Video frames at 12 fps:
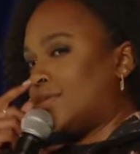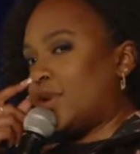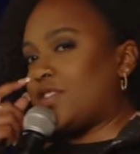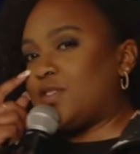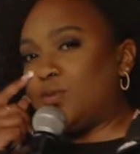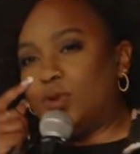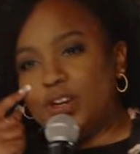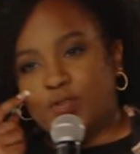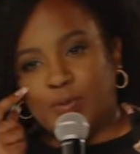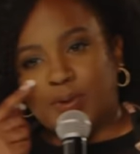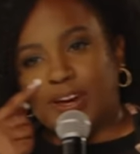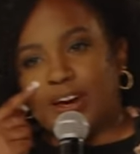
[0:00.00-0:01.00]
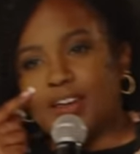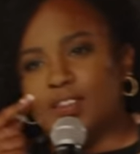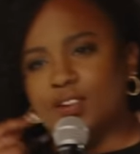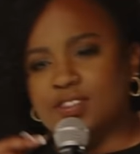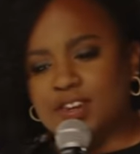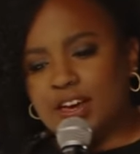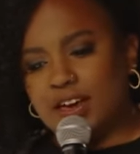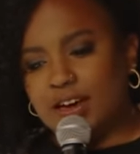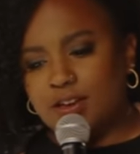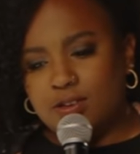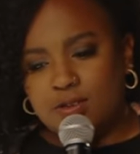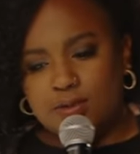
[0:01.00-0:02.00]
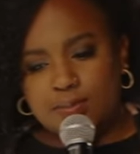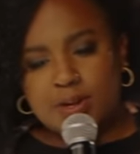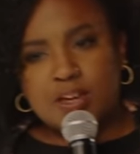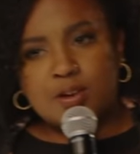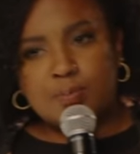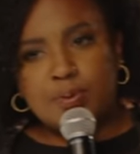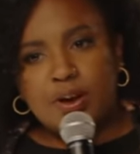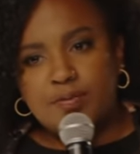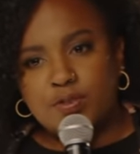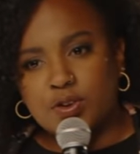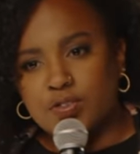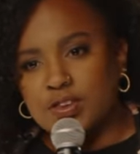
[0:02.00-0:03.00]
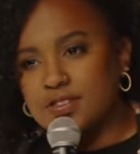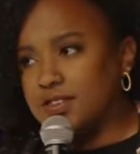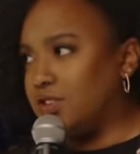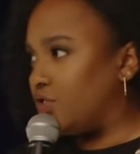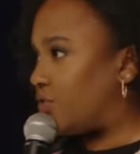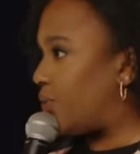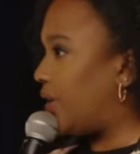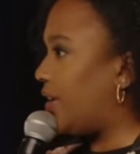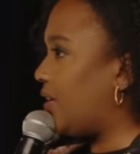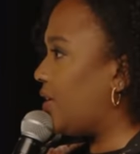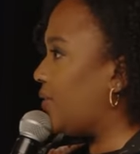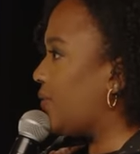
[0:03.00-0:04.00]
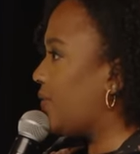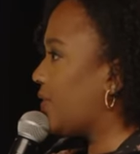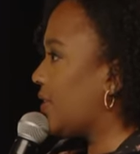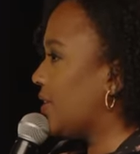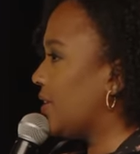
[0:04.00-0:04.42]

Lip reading: Bought some weed from a guy there. I said, hey, how you making a profit on this? He just ran off.